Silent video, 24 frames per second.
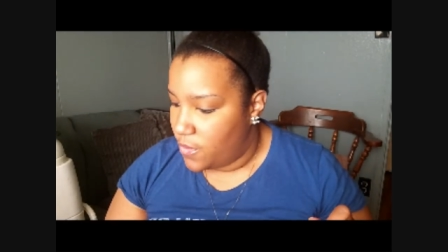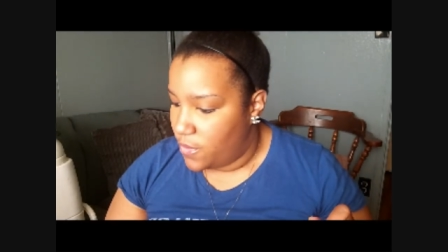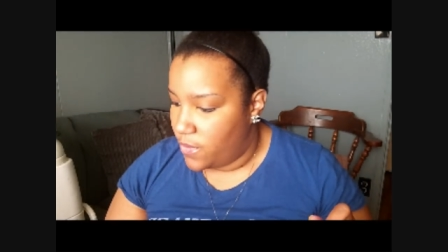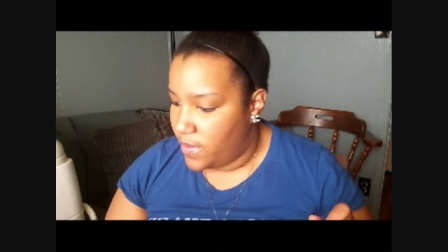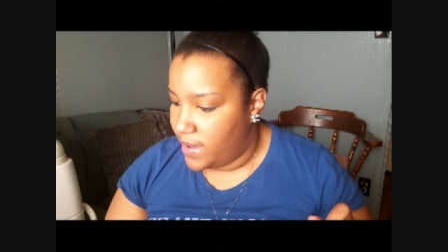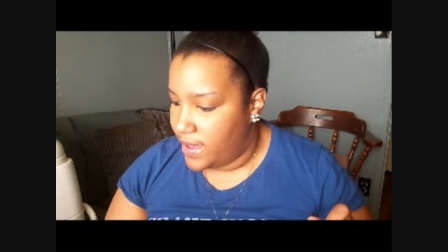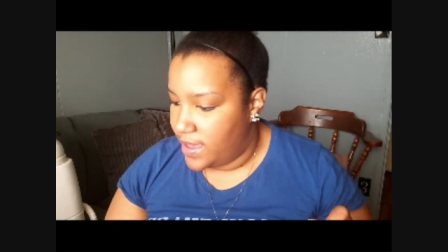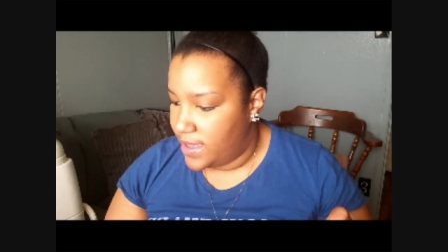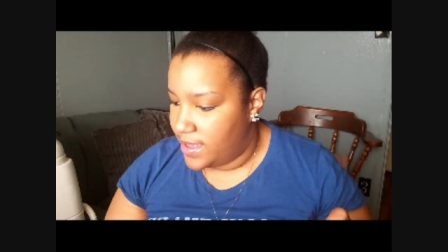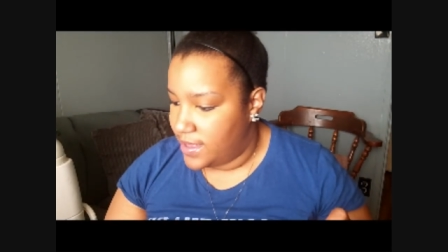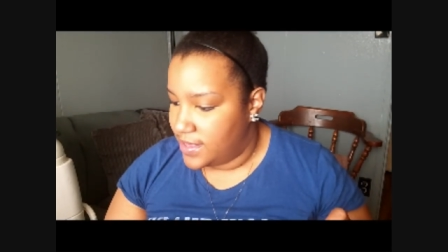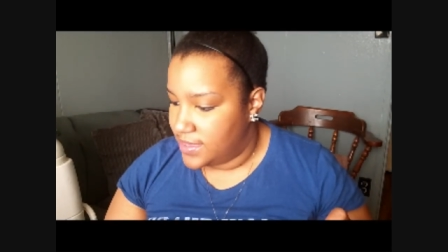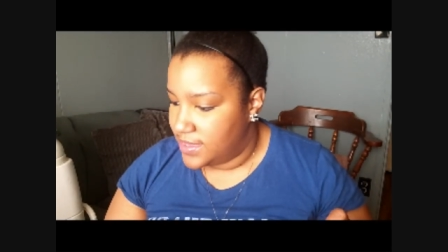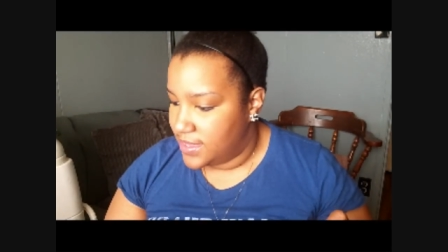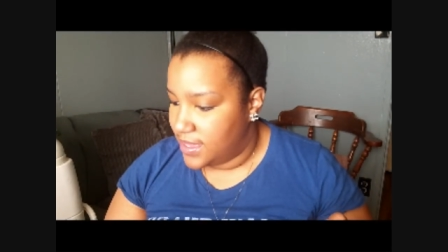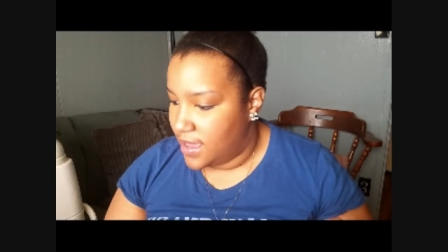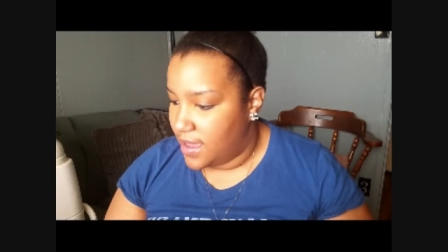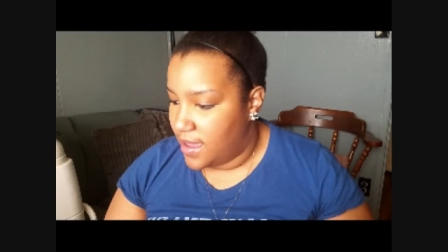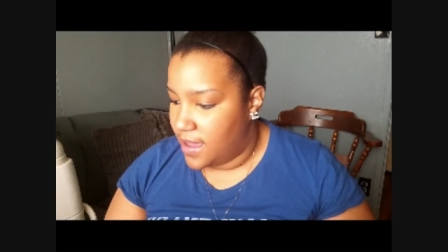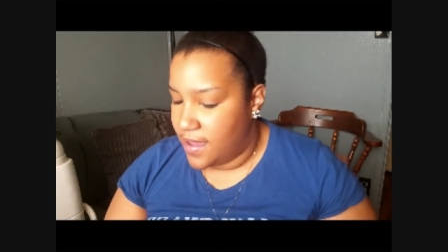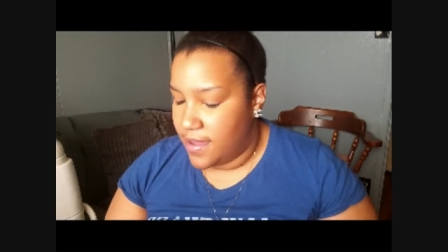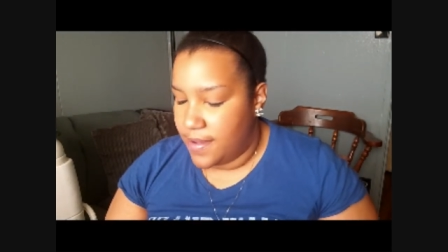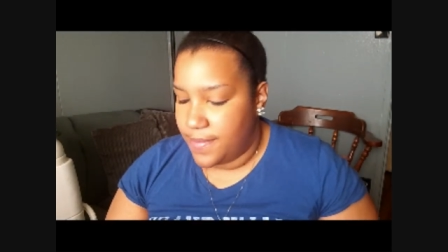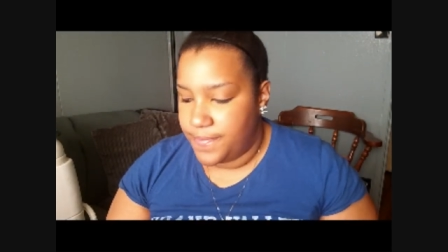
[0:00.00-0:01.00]
with
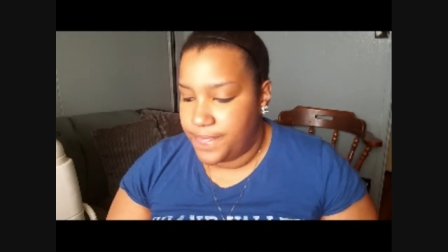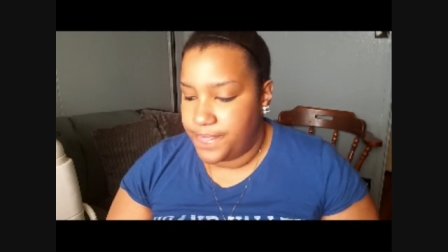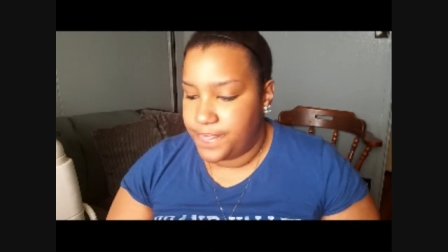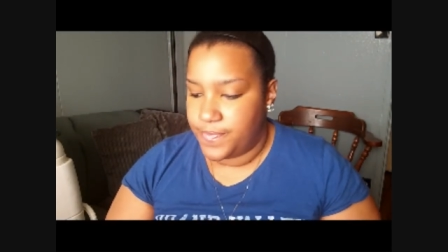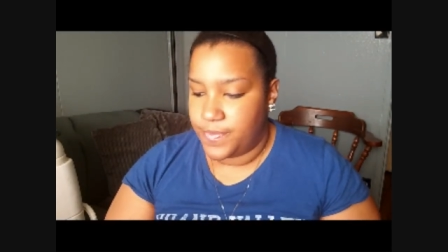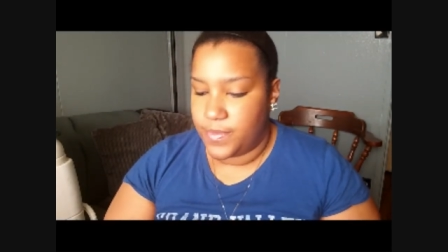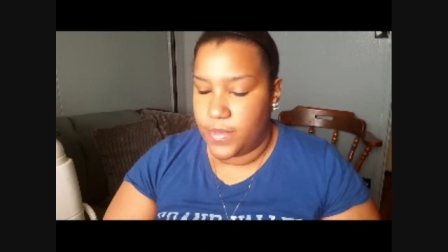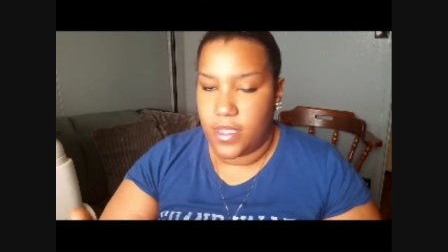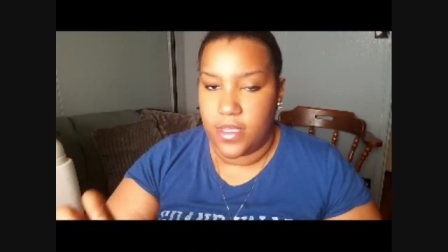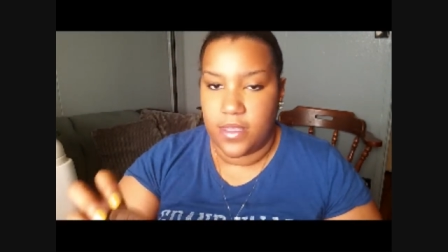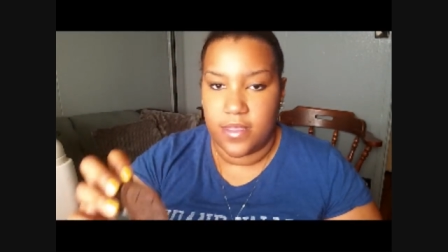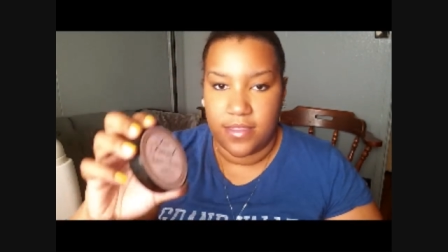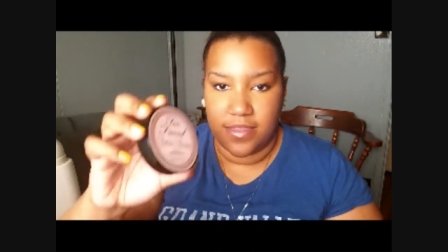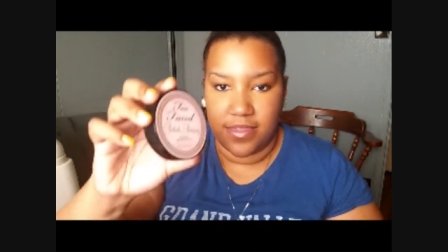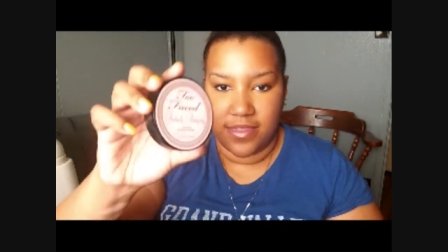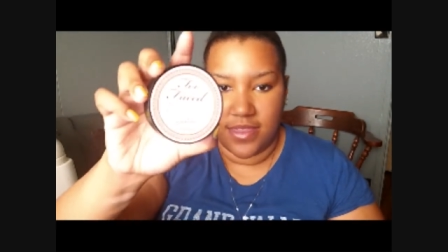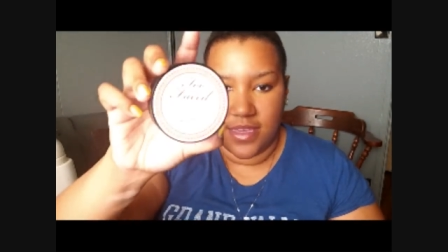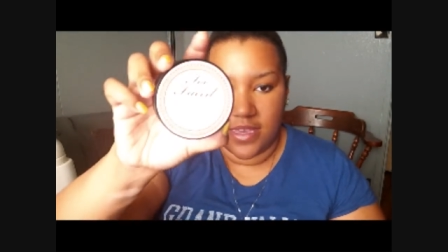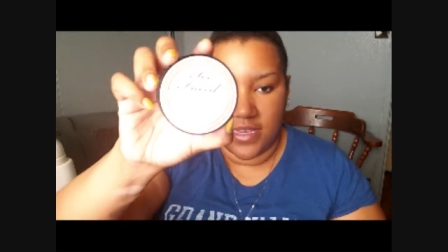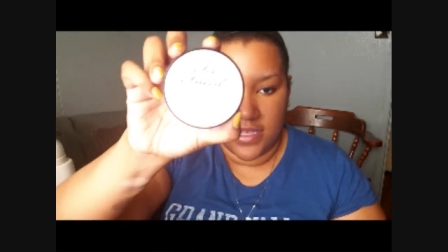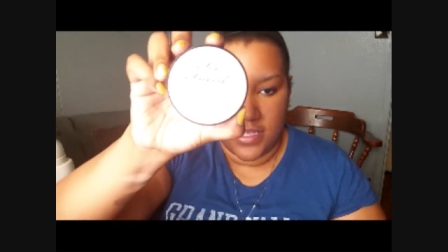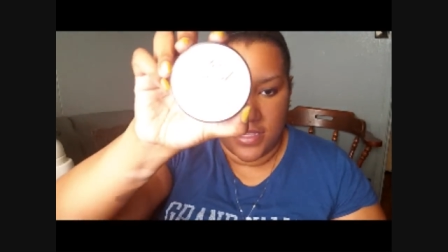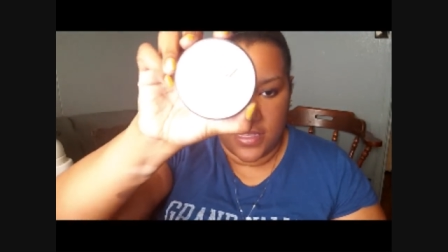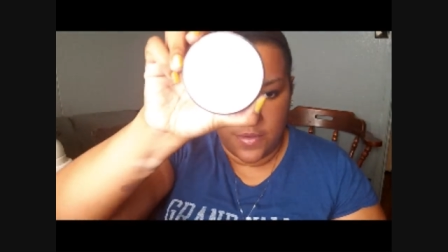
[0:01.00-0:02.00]
um,
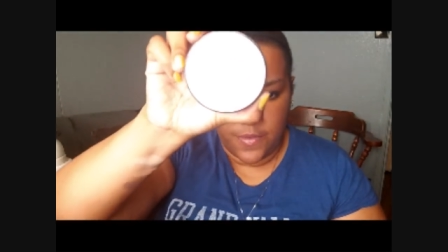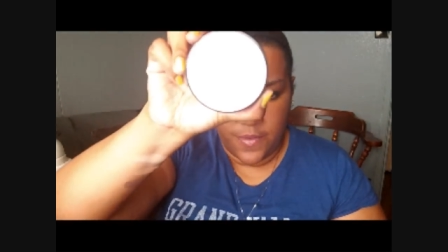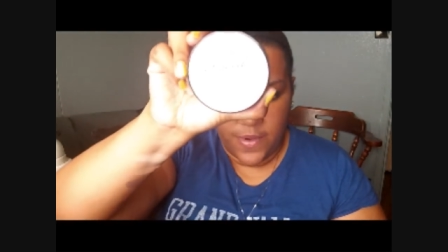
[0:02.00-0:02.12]
this